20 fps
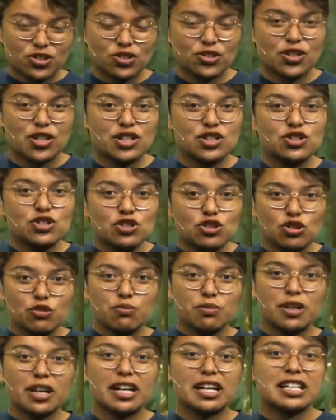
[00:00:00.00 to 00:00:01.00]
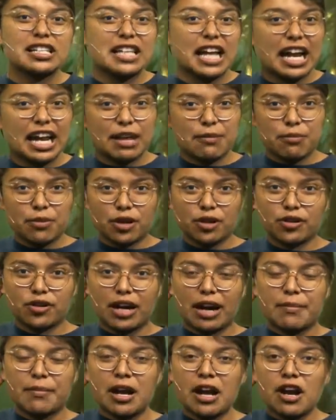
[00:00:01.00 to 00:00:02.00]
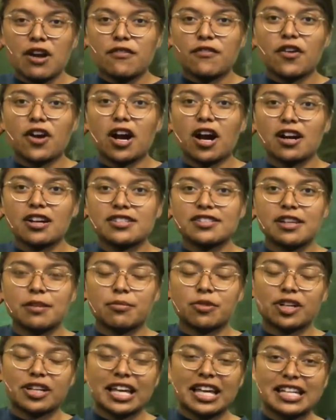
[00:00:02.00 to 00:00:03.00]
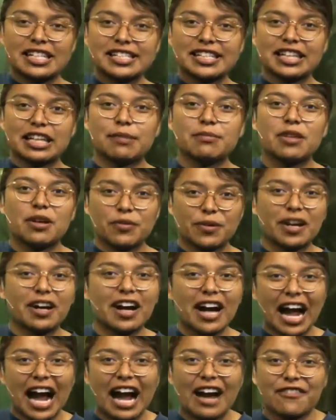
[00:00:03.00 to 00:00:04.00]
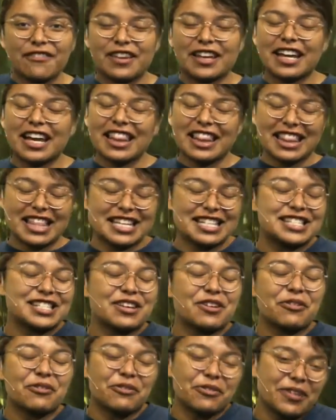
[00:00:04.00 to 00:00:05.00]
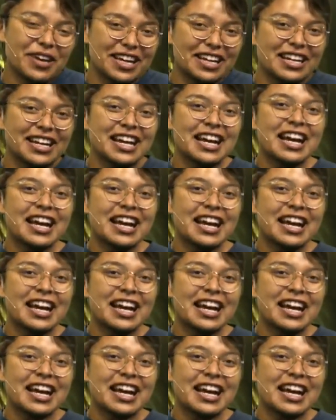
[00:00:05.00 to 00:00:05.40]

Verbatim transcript: So, a super exciting program for our Summer Kids Club that we are having this week.